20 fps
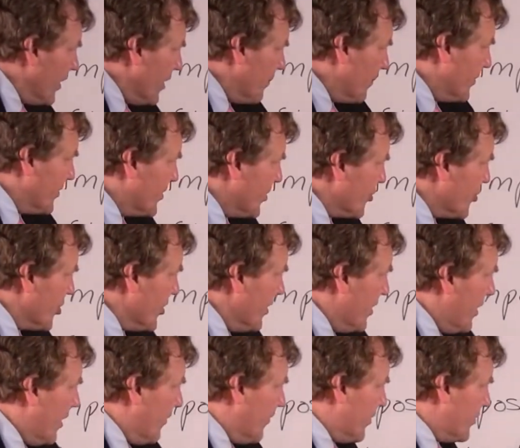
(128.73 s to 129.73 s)

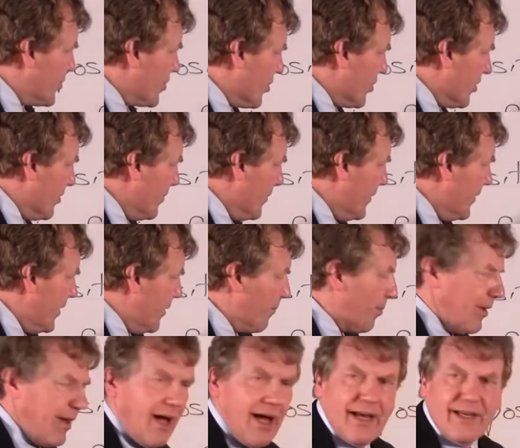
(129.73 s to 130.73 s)
imposition of the term
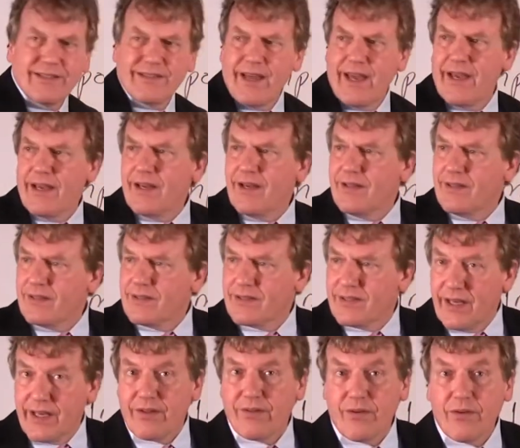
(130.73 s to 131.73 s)
implies a
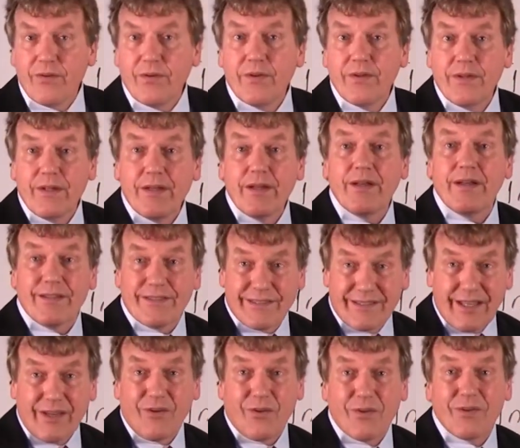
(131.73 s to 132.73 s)
single
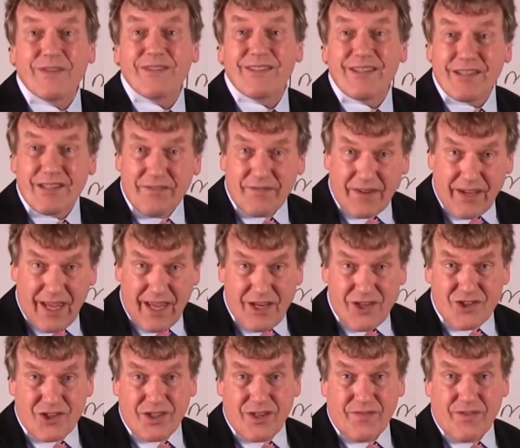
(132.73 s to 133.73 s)

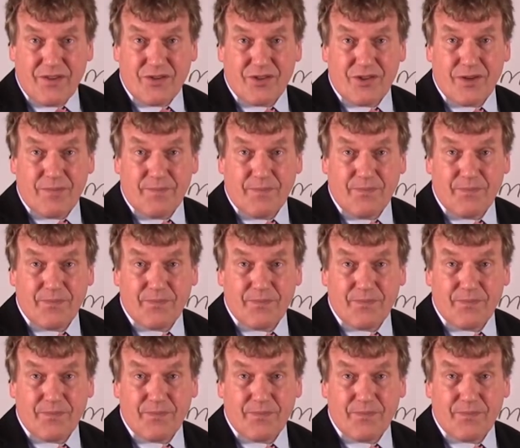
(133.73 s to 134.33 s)
signification of the term.